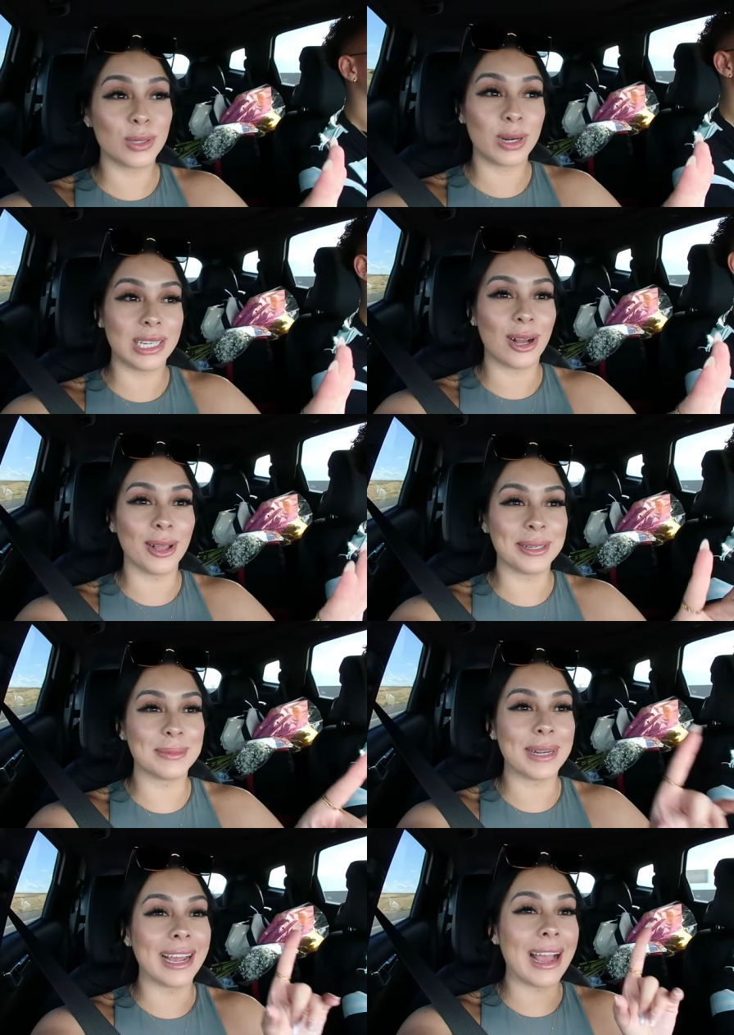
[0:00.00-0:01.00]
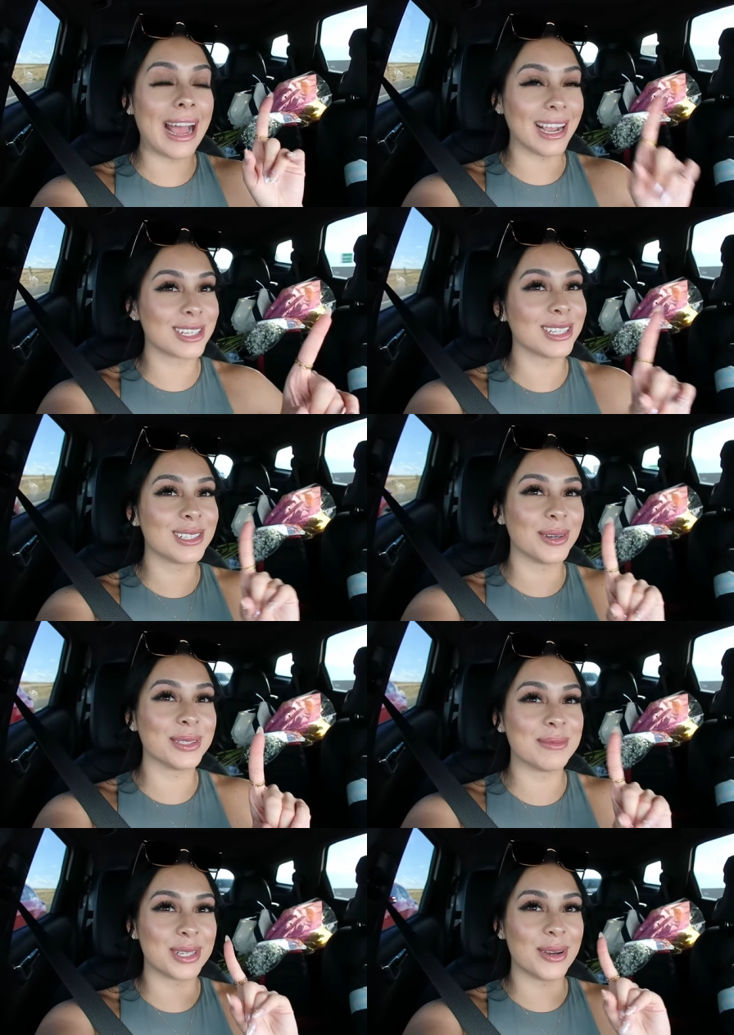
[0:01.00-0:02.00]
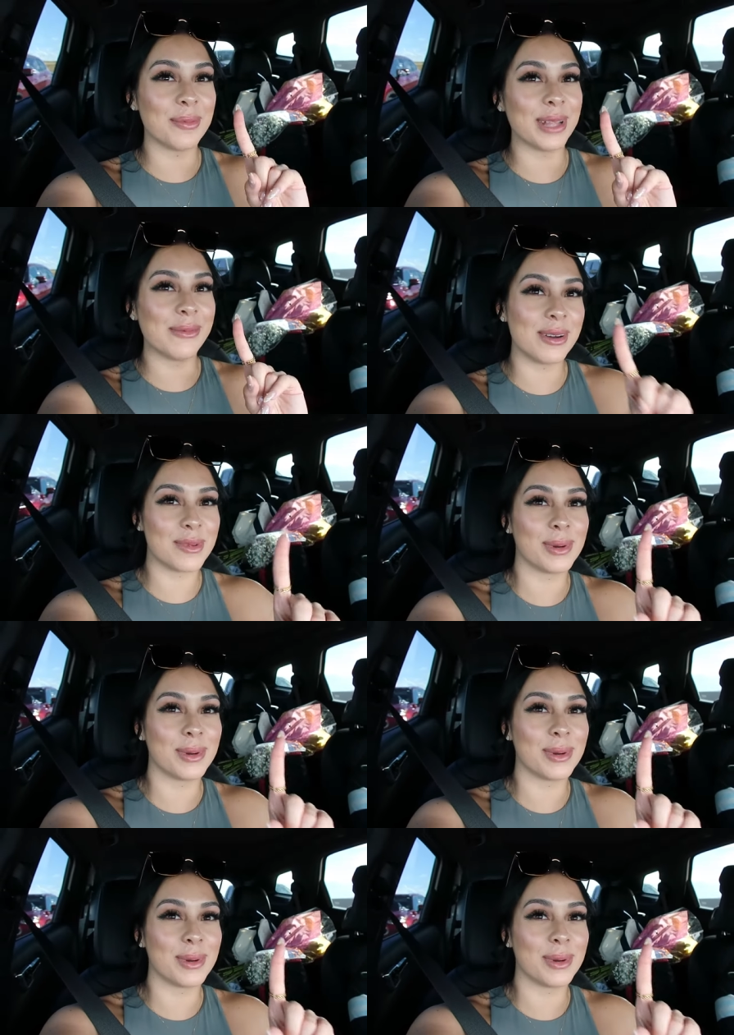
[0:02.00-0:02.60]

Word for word: $20, but I actually told him to go play one